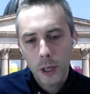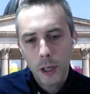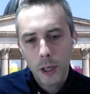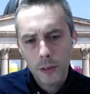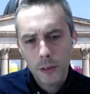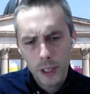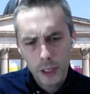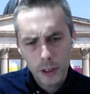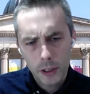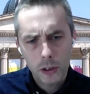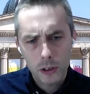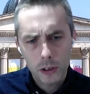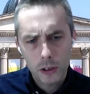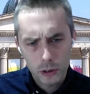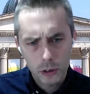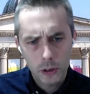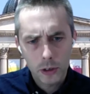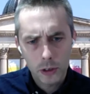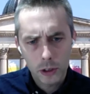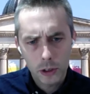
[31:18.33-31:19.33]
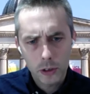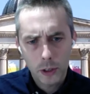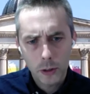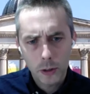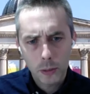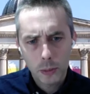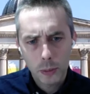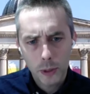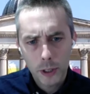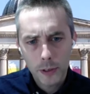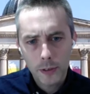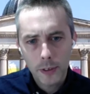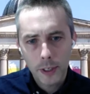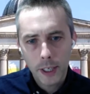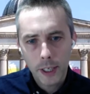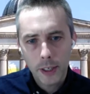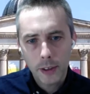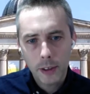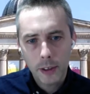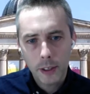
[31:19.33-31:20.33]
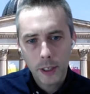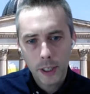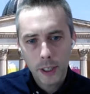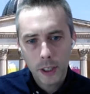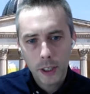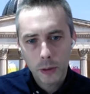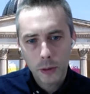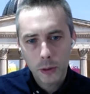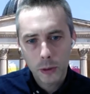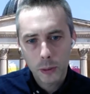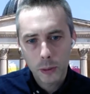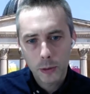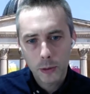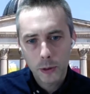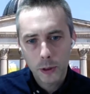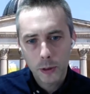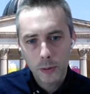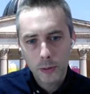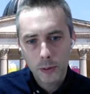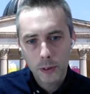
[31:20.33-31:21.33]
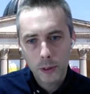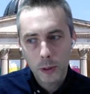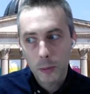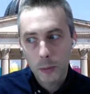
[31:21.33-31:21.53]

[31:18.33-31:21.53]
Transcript: but hopefully that just sort of describes briefly how the linkage was performed.